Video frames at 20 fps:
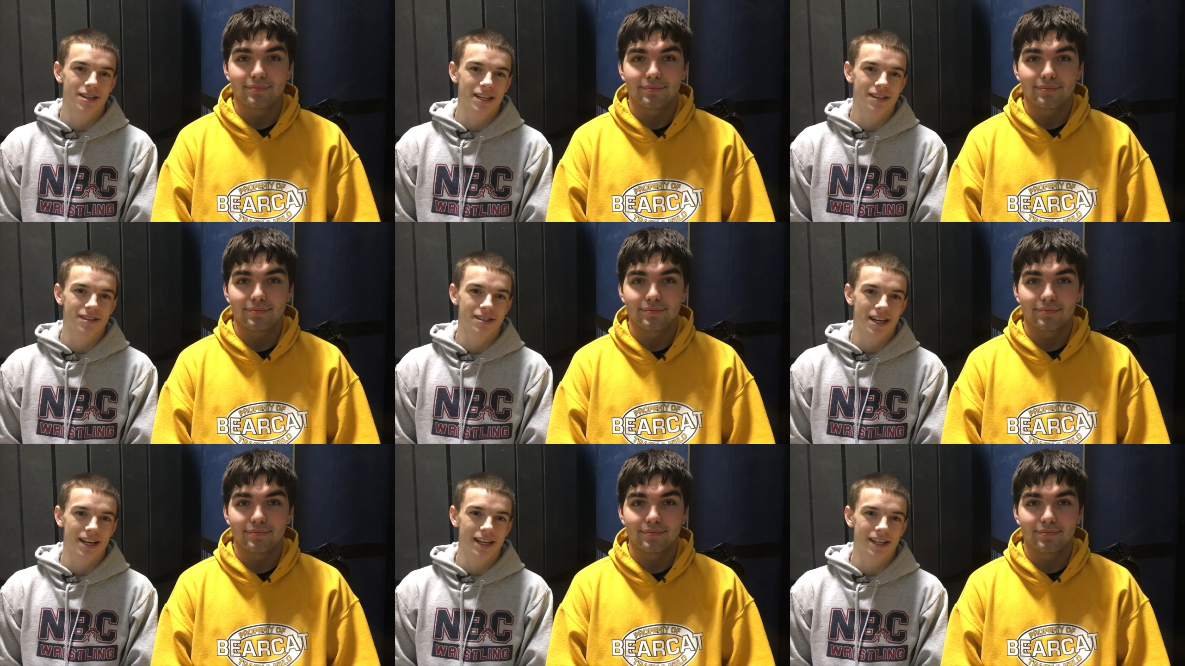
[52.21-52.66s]

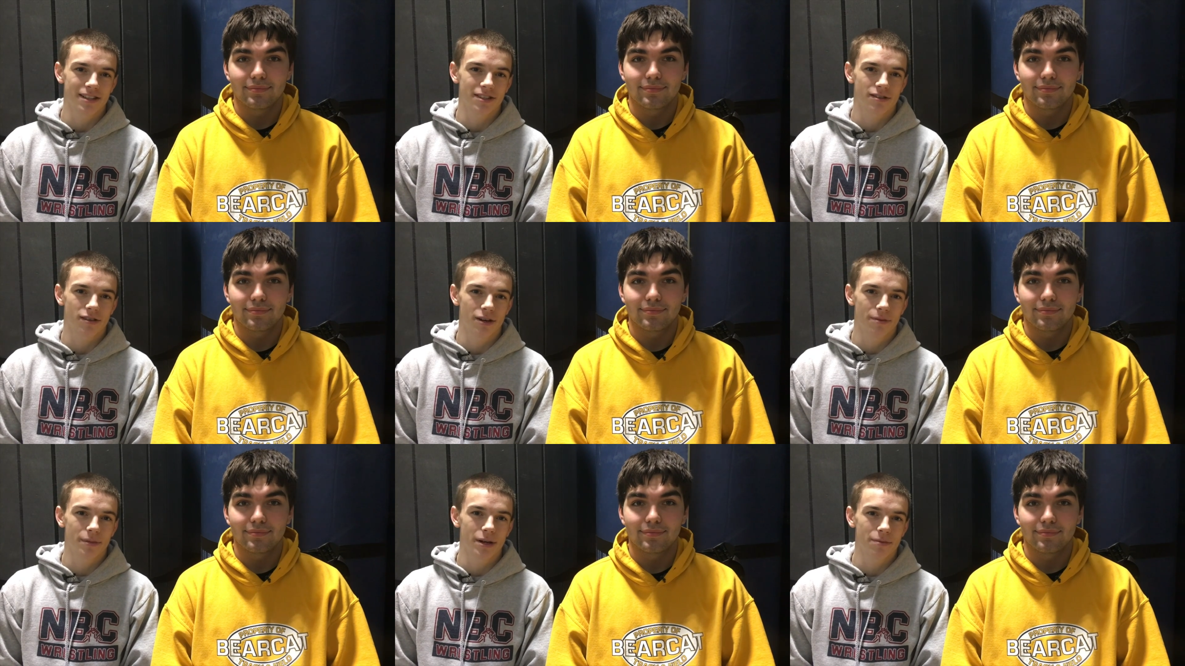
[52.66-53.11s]
Speaker 1: that
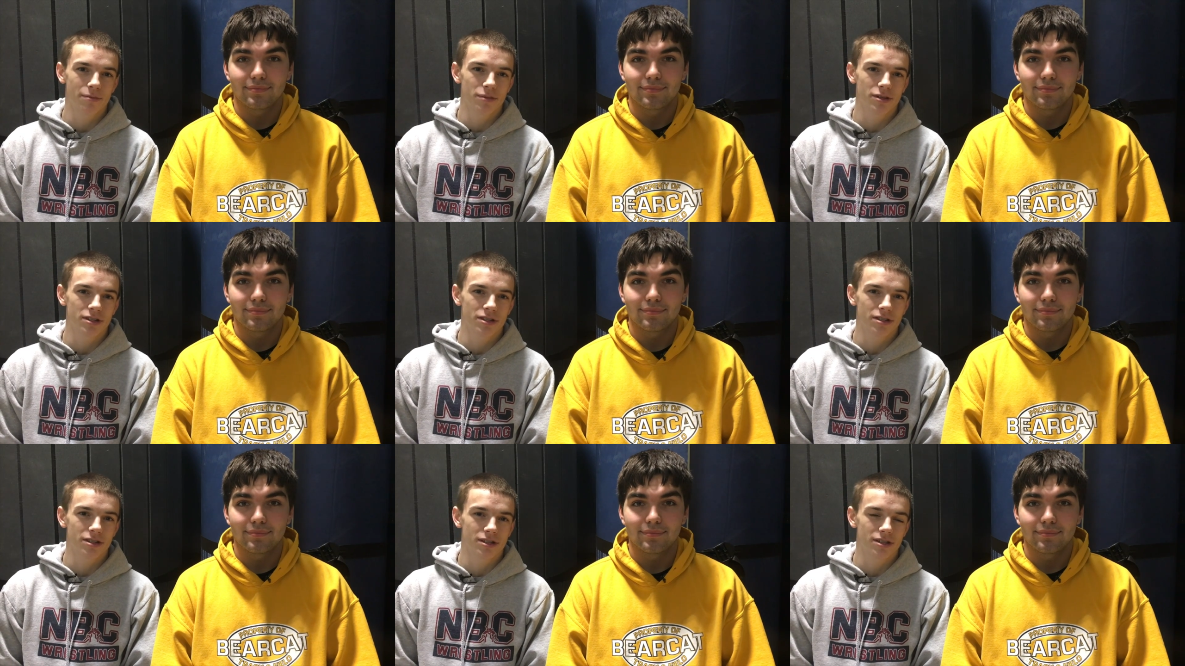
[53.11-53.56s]
Science Club
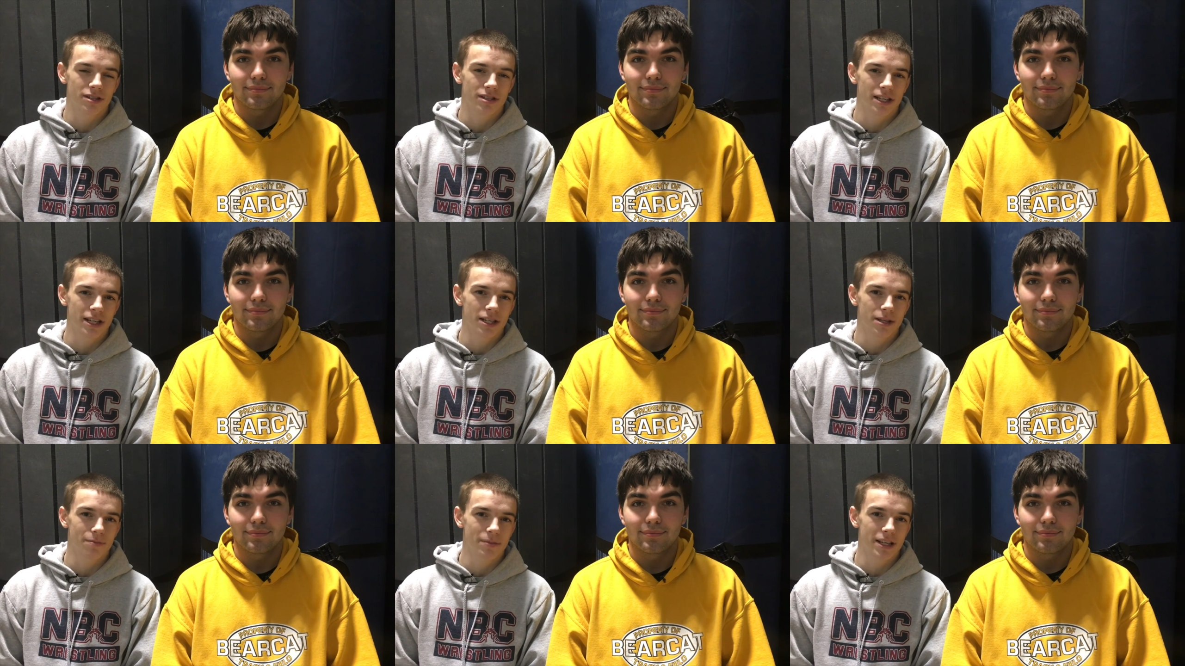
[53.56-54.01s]
members
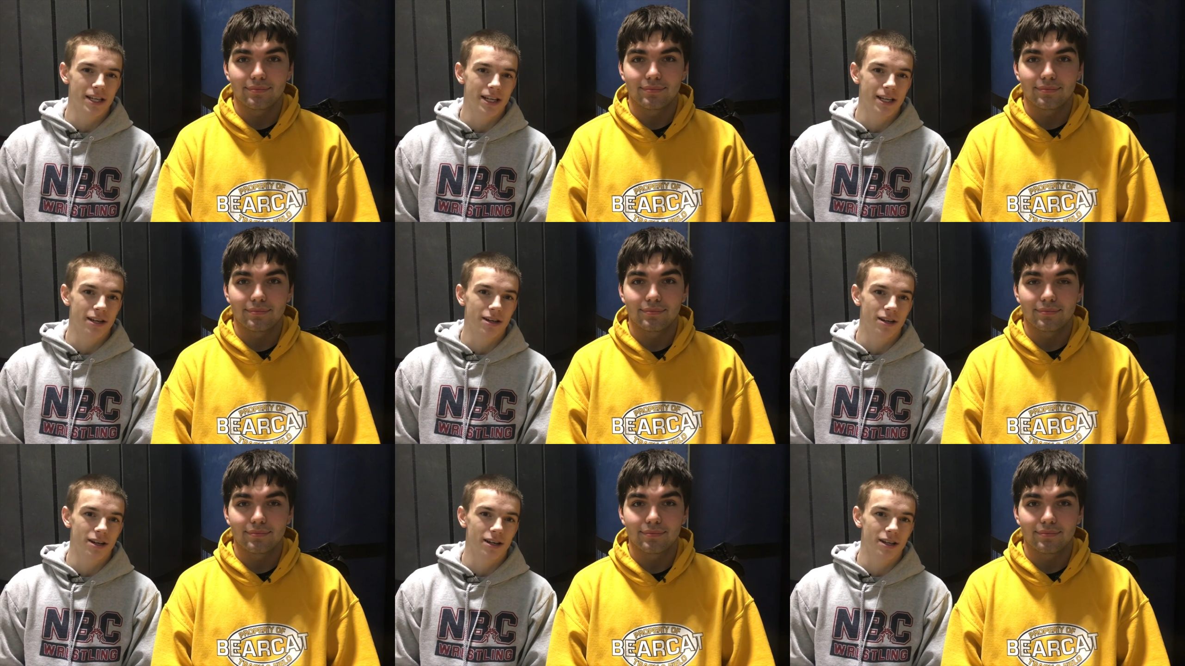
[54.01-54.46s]
need to be
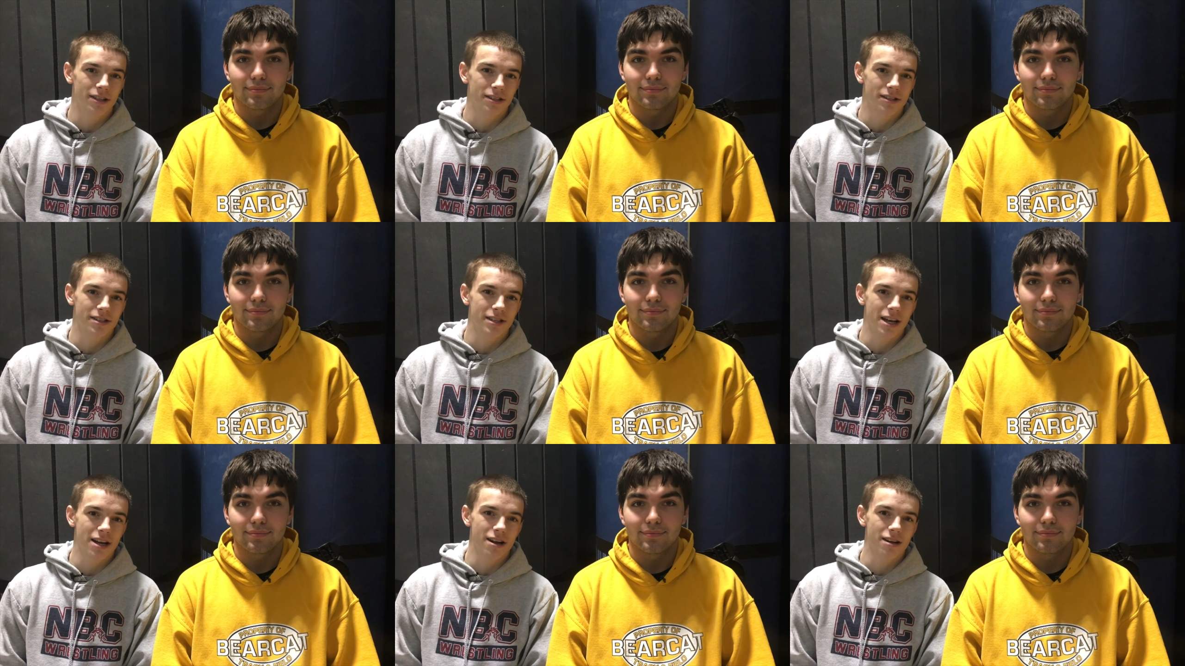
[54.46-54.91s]
here on
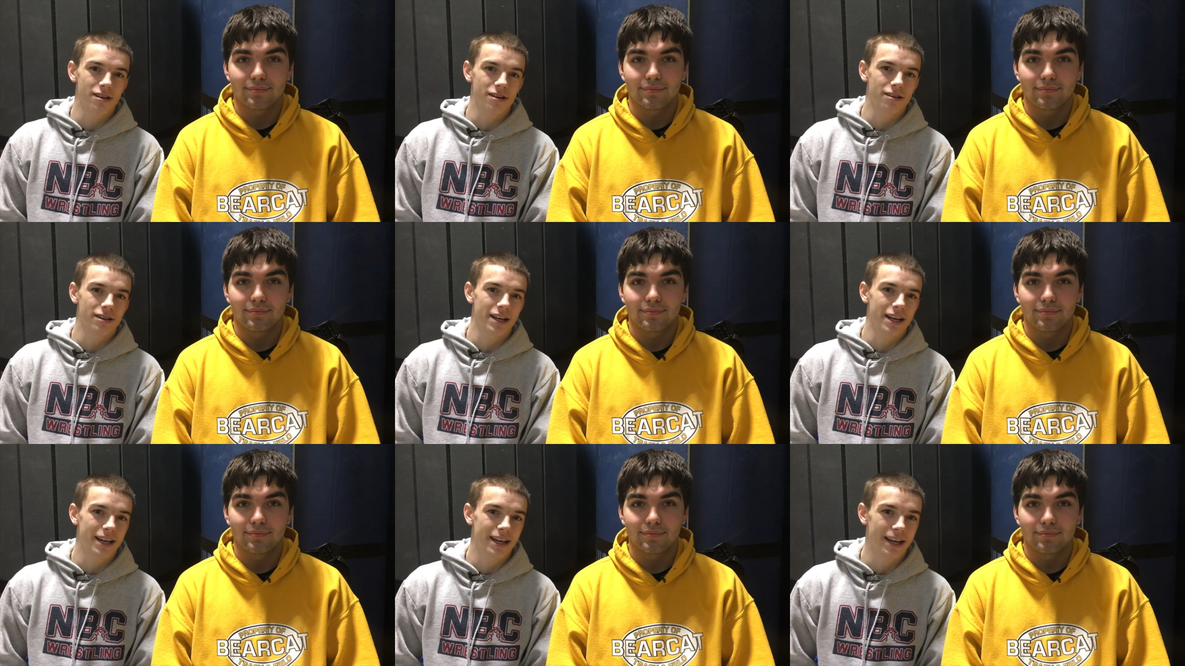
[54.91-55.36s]

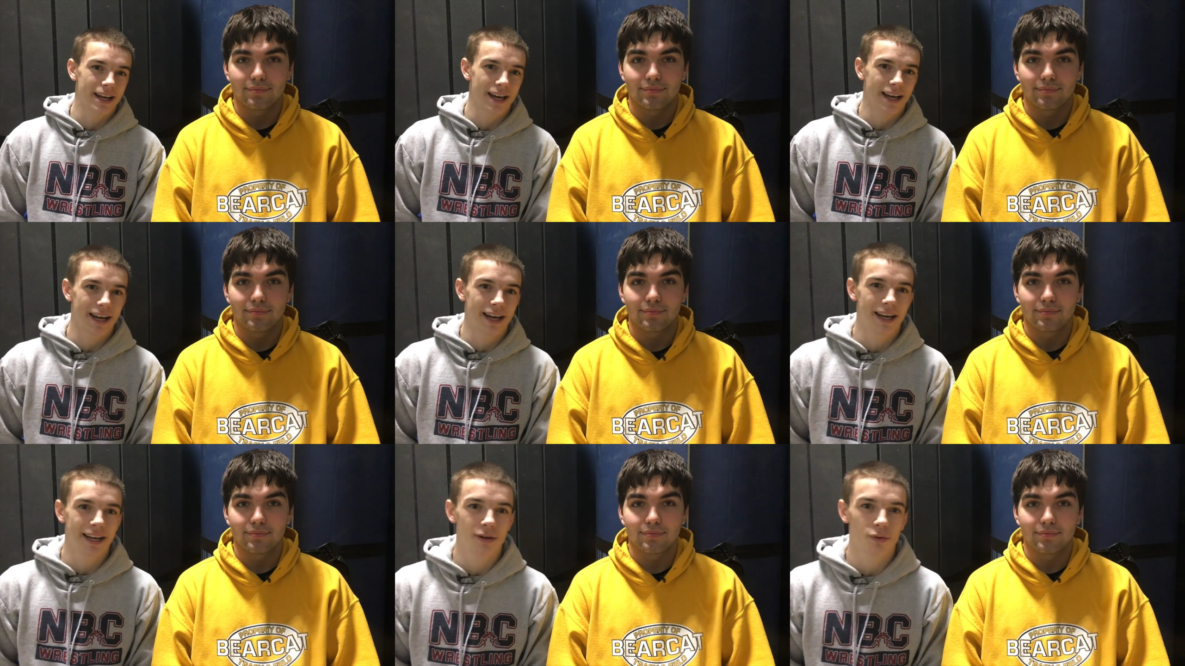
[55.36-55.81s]
Saturday
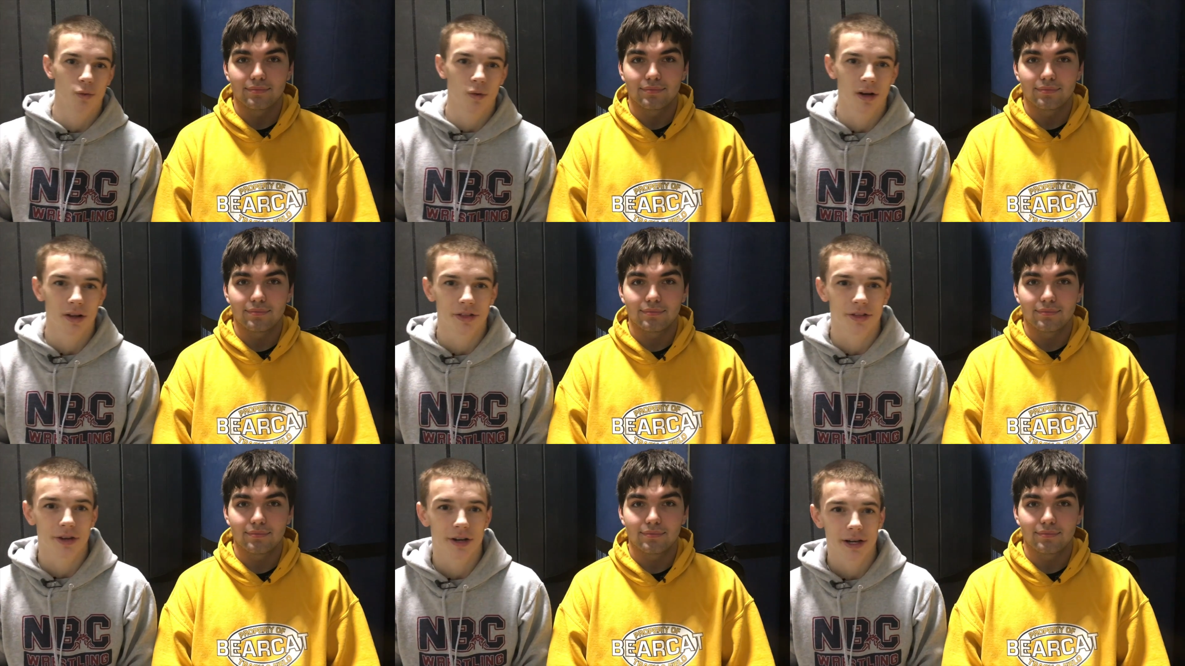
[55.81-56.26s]
at
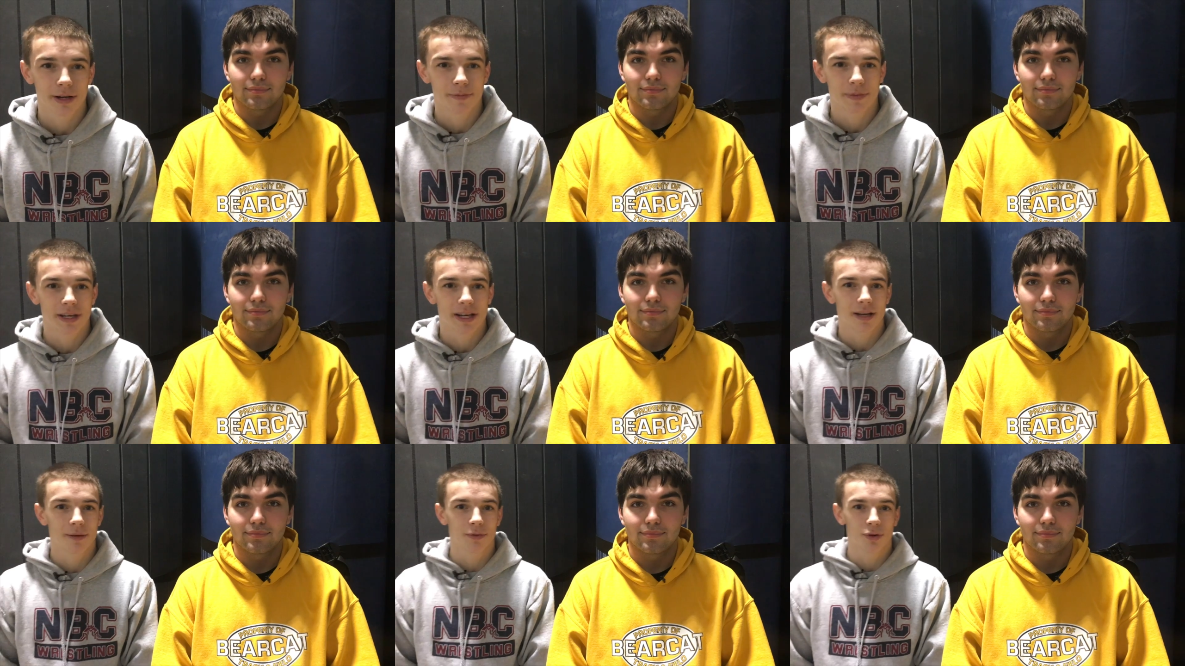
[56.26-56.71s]
1.30
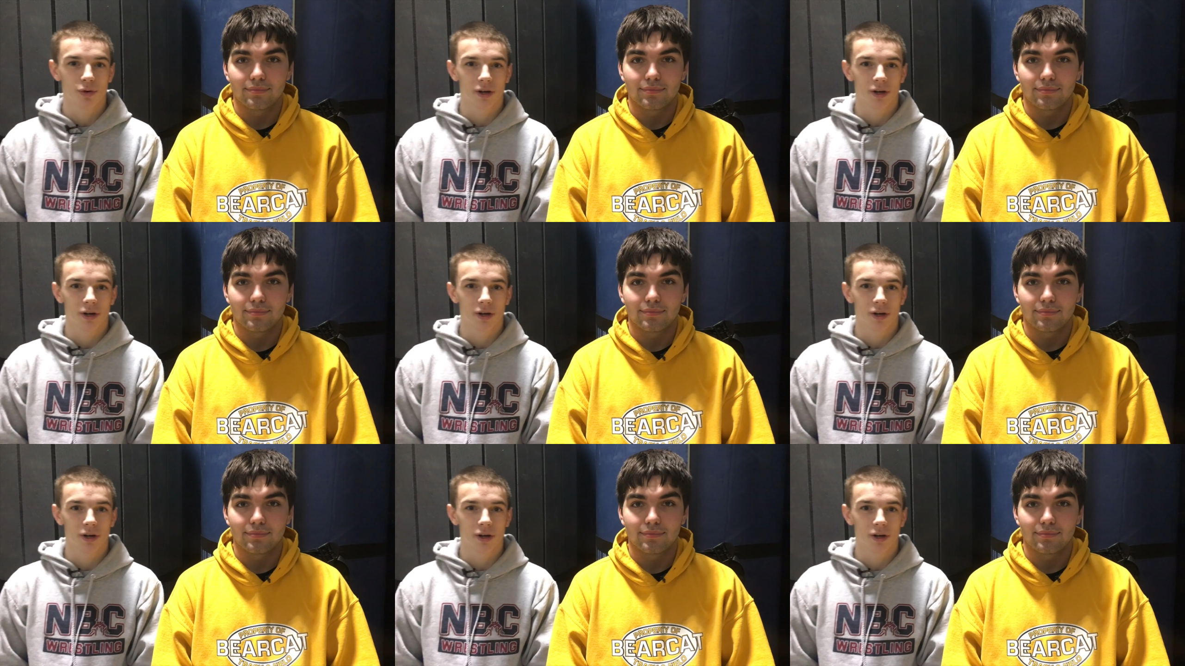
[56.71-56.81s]
p.m.